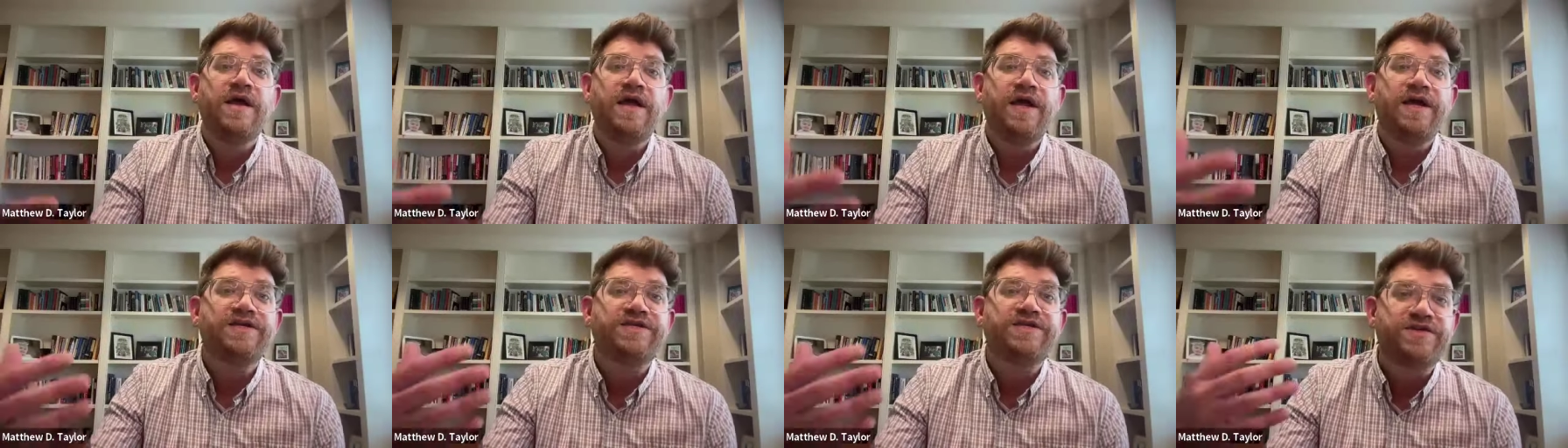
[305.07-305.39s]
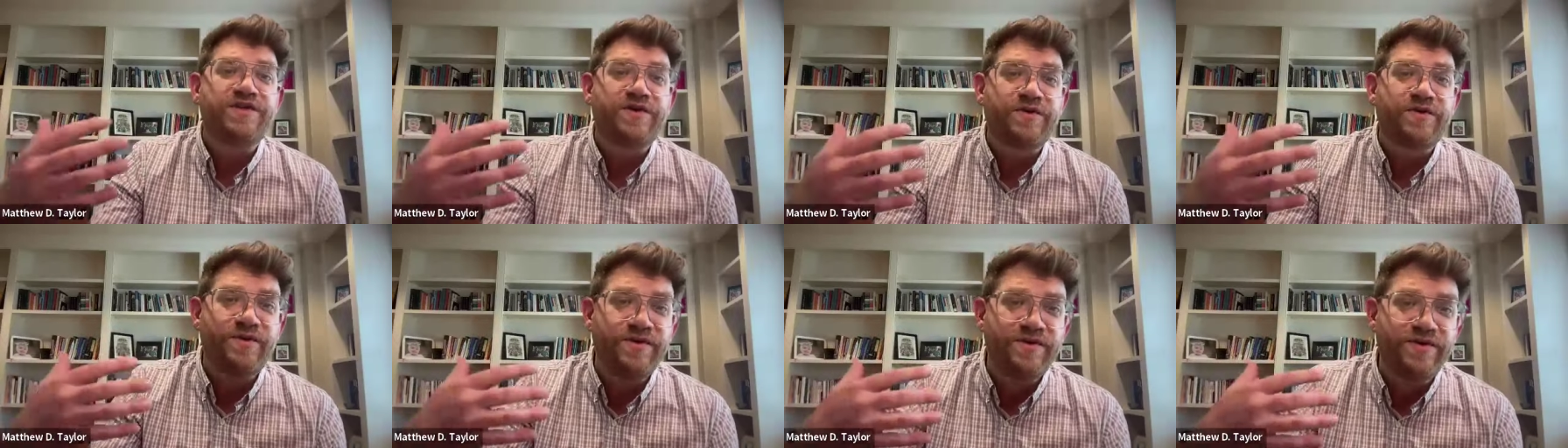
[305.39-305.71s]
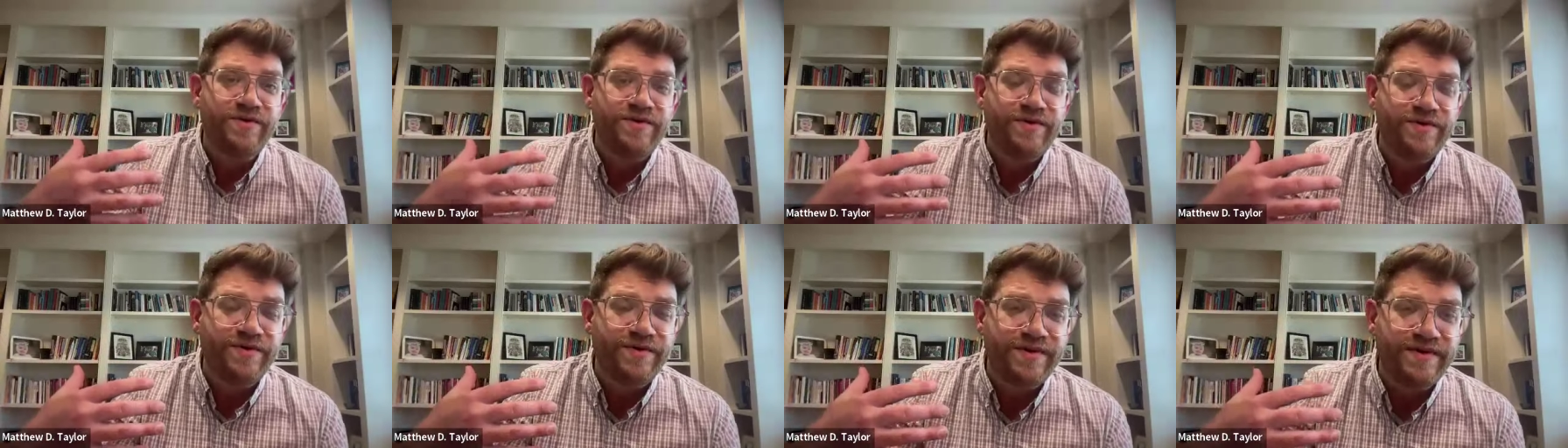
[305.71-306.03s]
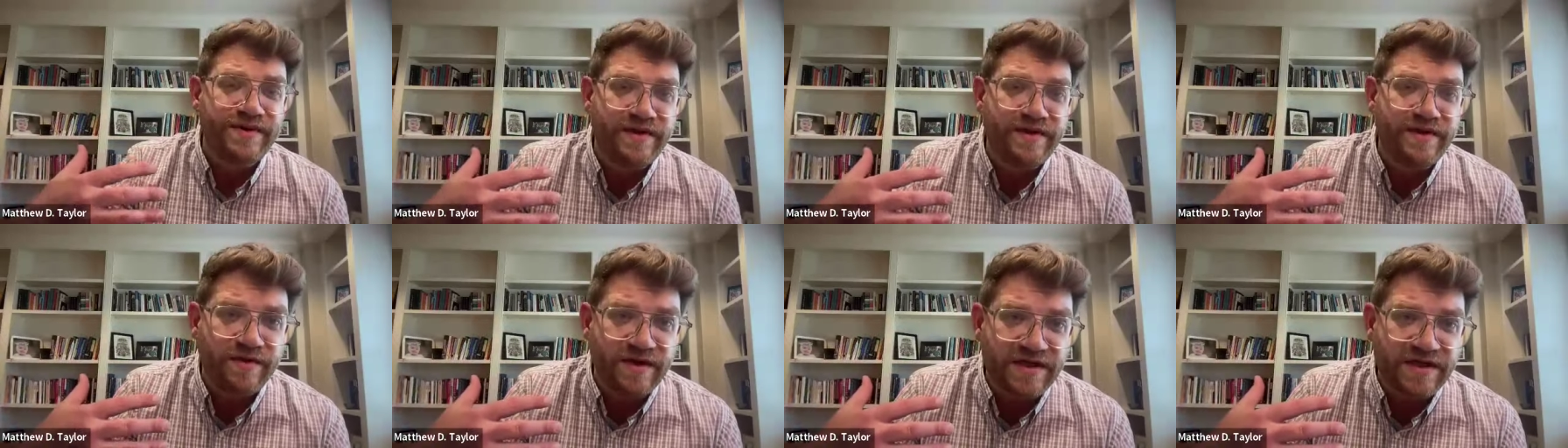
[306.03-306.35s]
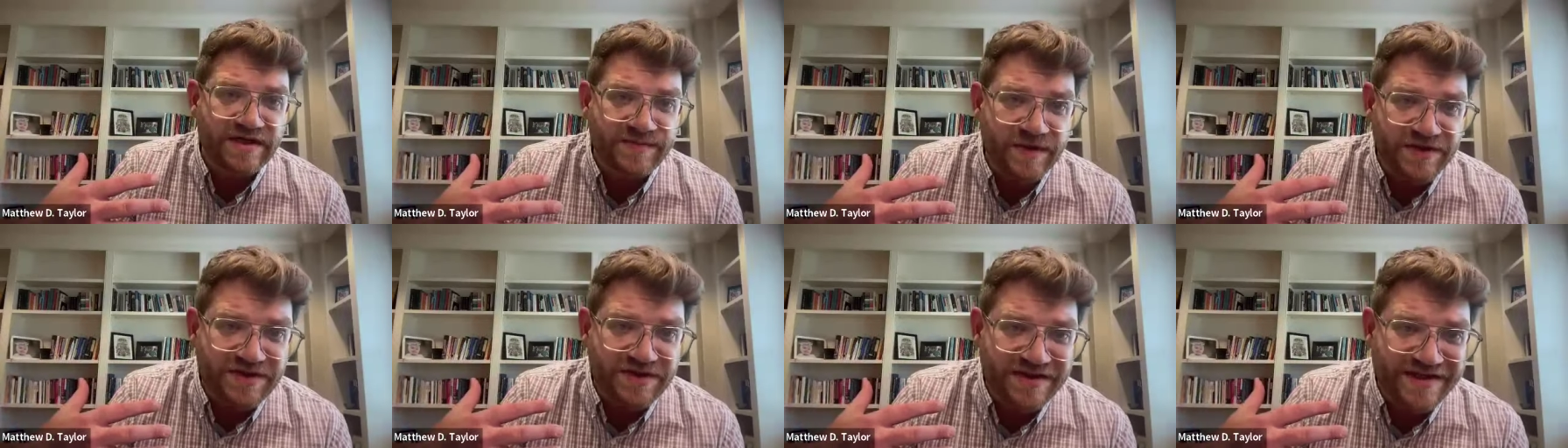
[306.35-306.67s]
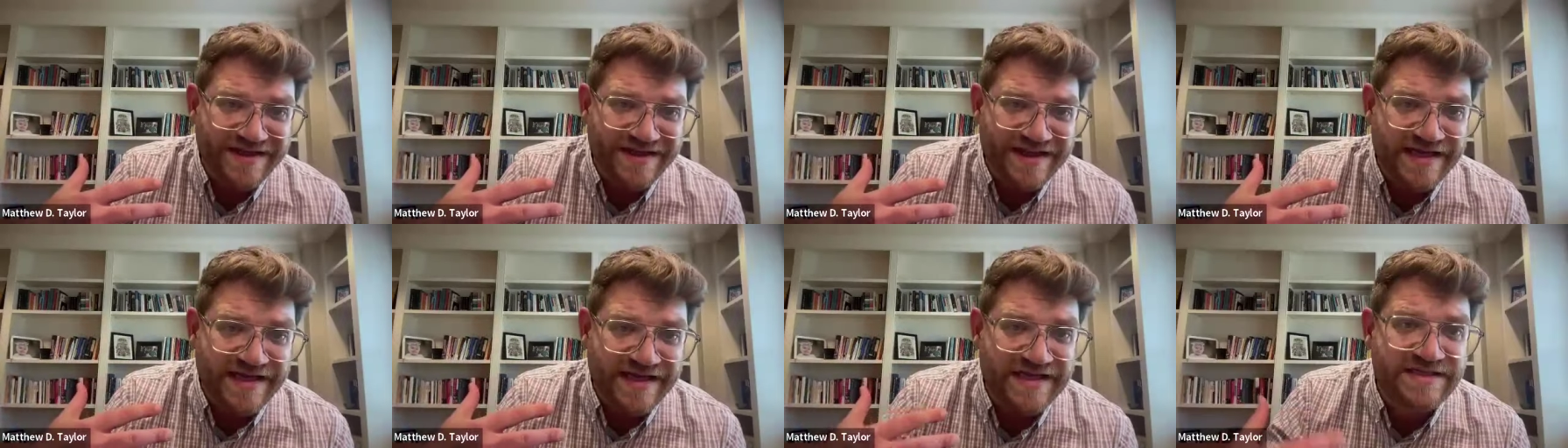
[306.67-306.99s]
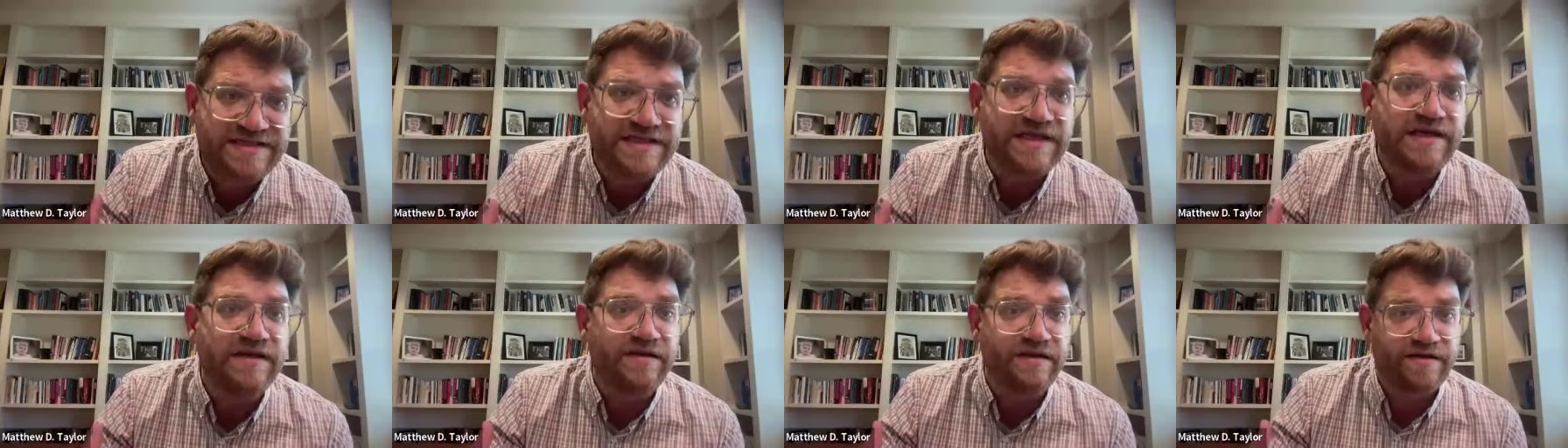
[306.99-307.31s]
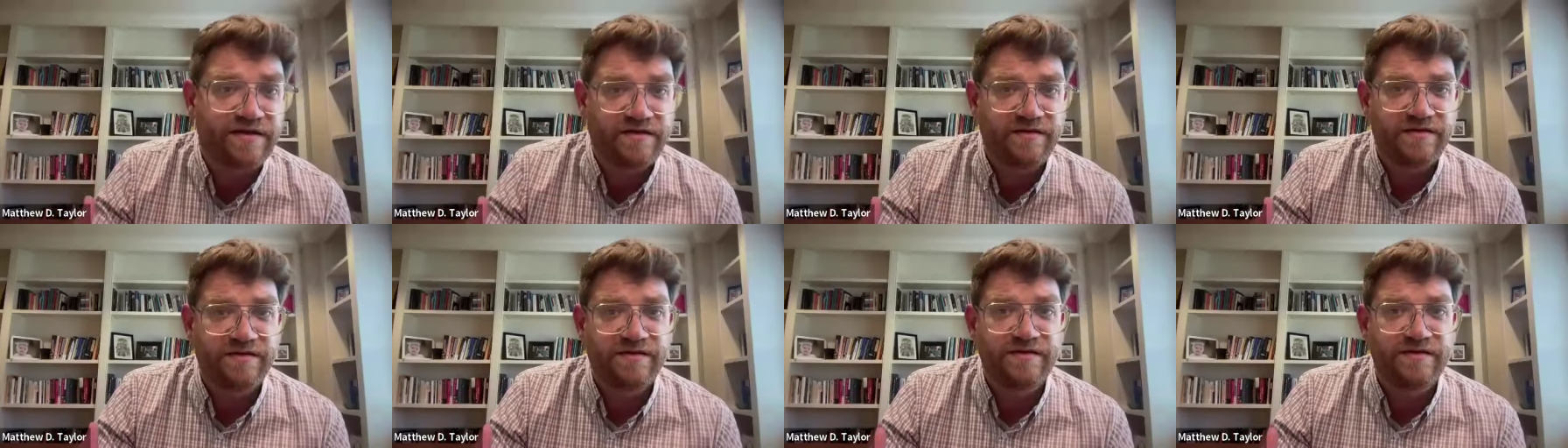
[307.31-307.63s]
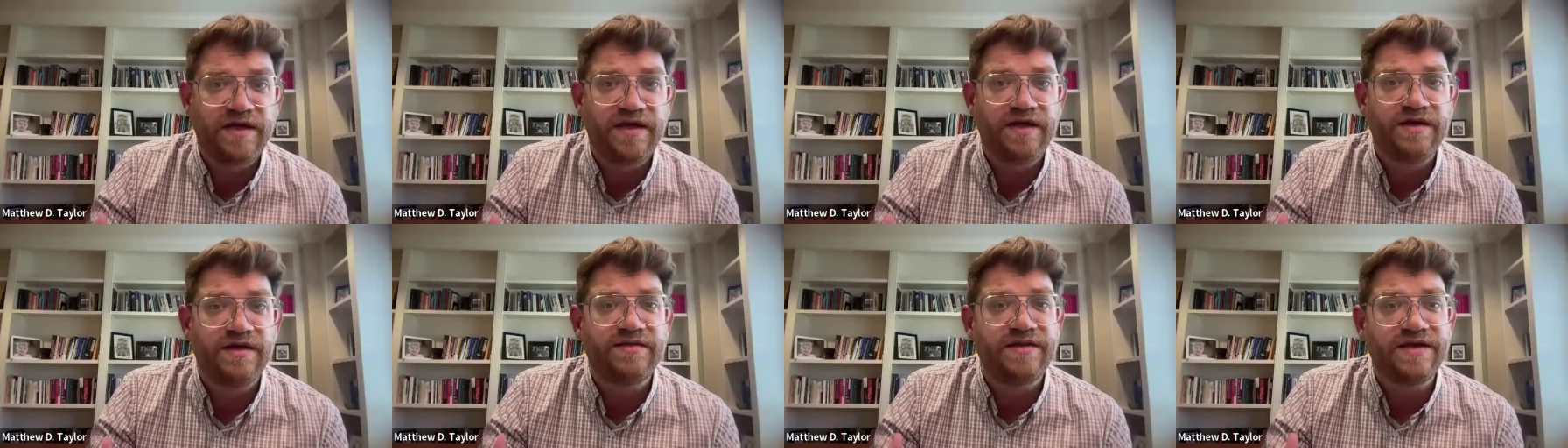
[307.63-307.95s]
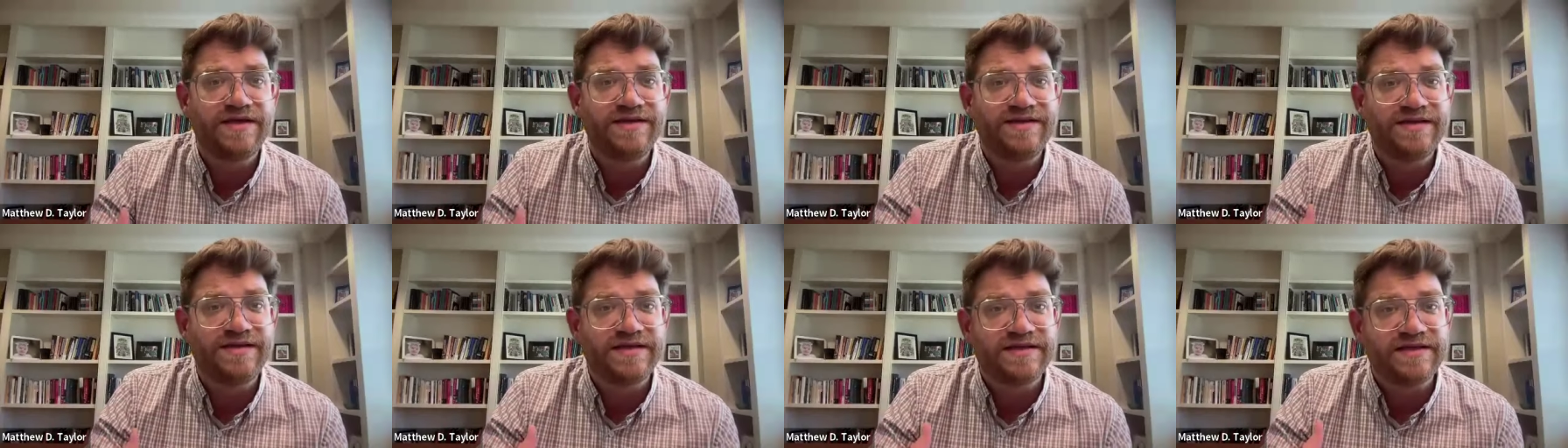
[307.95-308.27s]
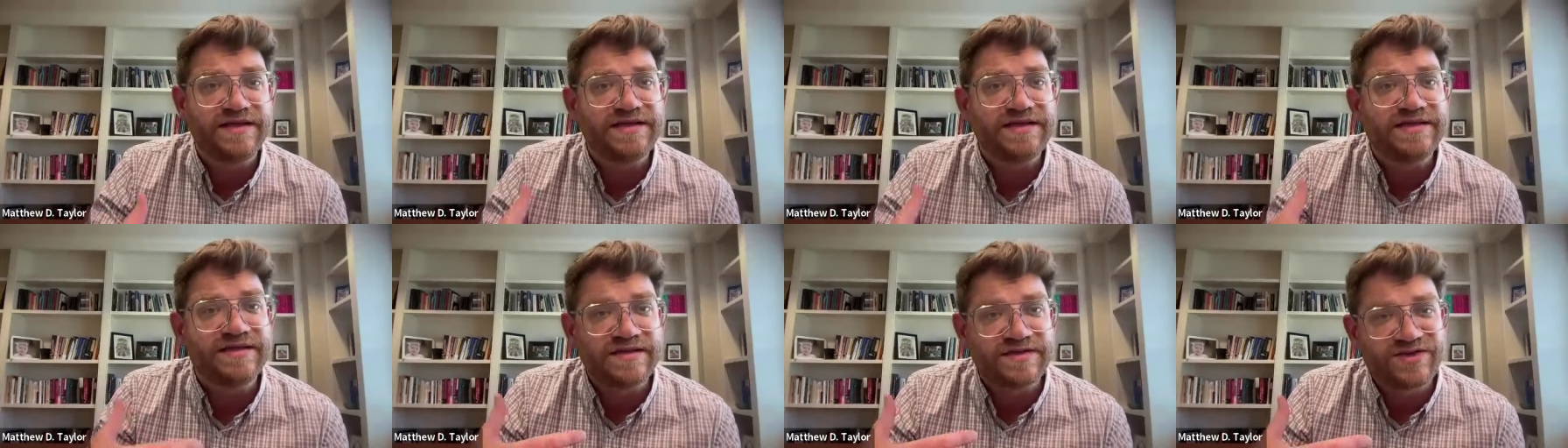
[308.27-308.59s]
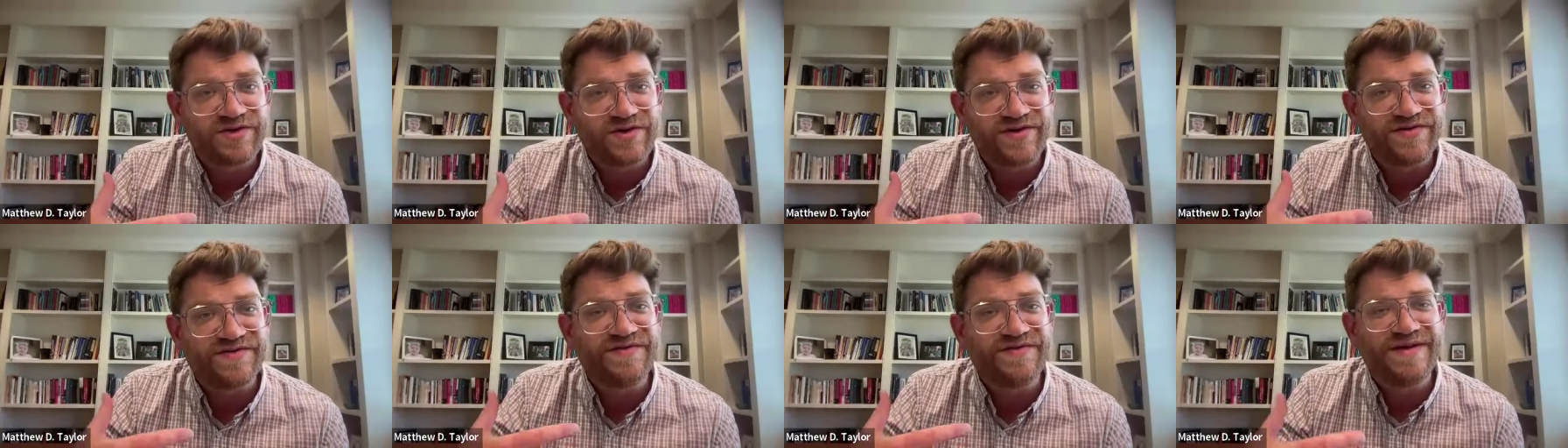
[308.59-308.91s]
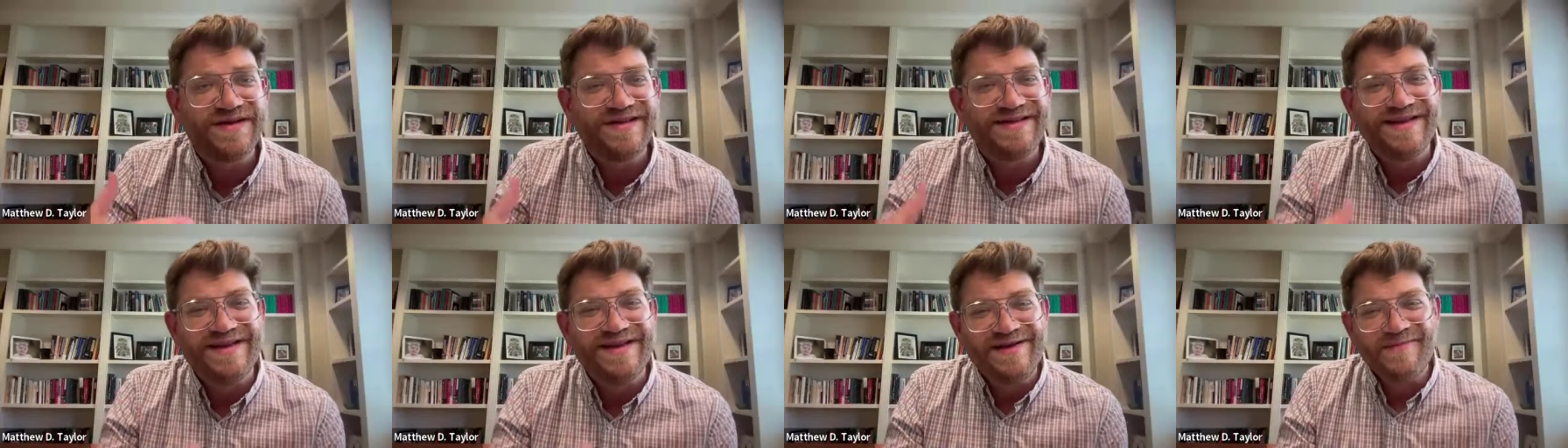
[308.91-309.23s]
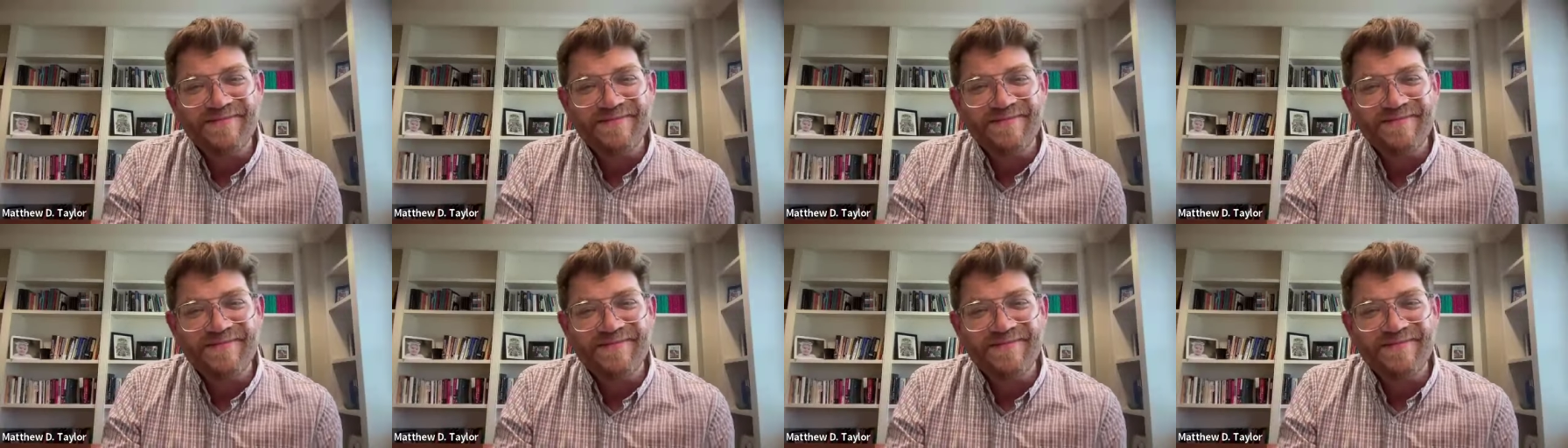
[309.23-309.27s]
is through especially the hadith the the the, the sort of uh,